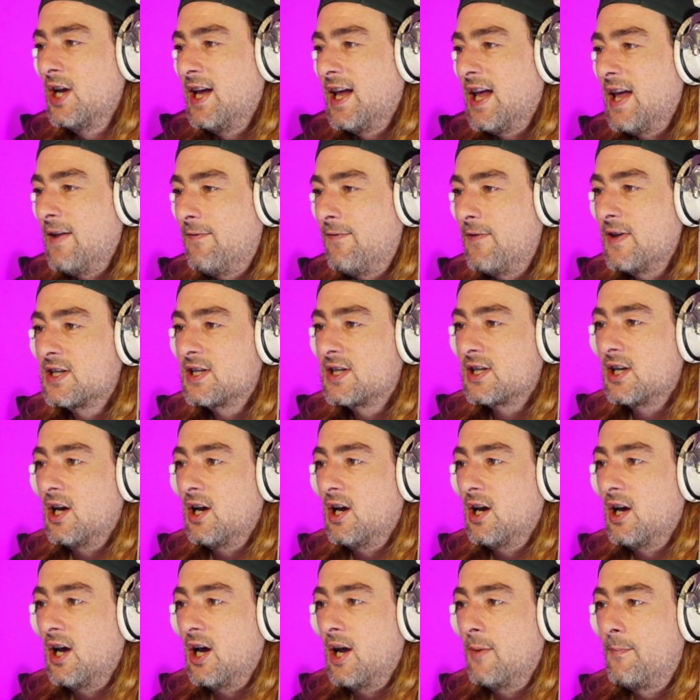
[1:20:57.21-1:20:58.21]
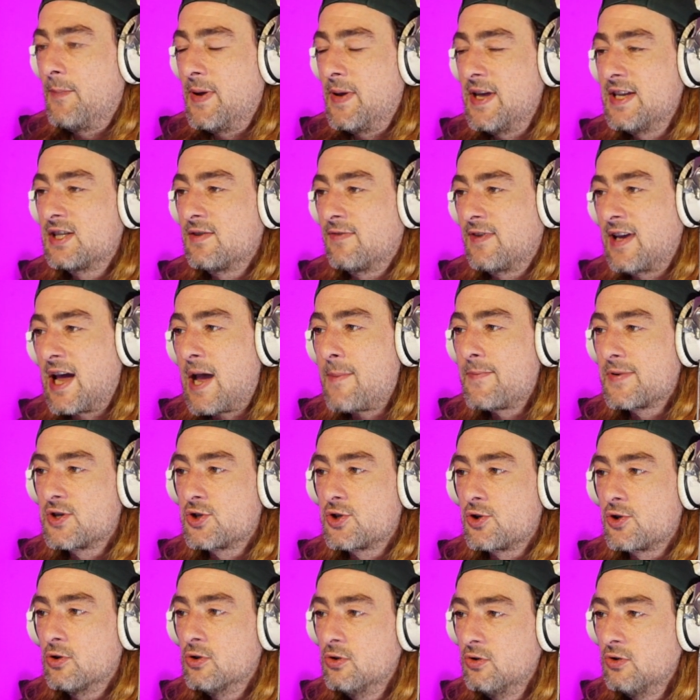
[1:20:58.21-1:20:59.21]
If it's a piece of
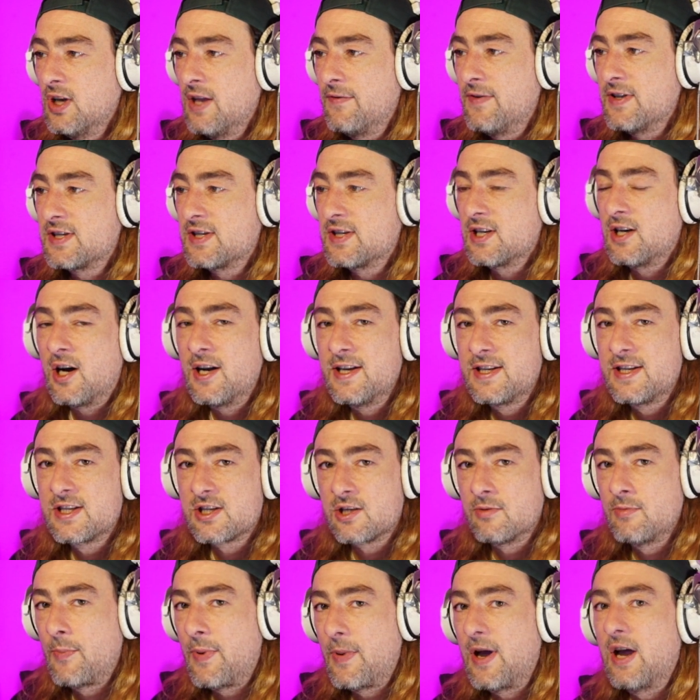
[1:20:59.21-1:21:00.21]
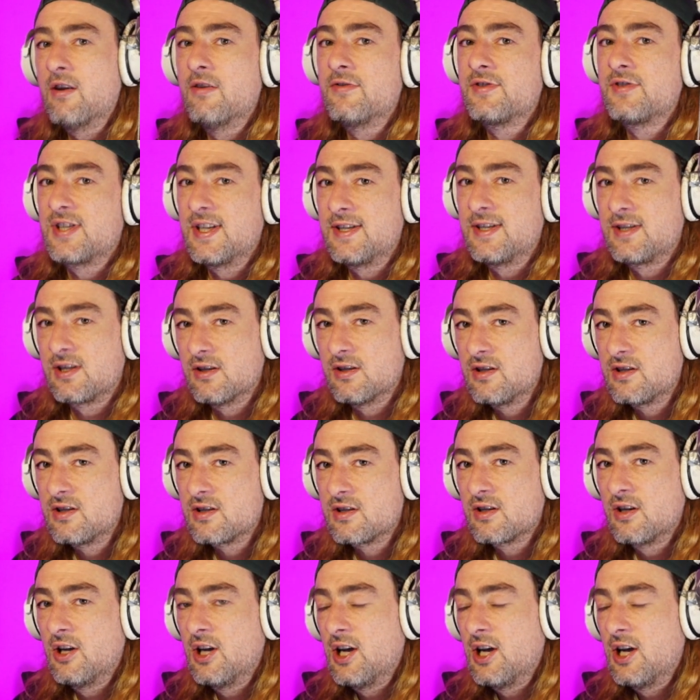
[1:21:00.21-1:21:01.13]
capital, if it's an item, a pair of scissors,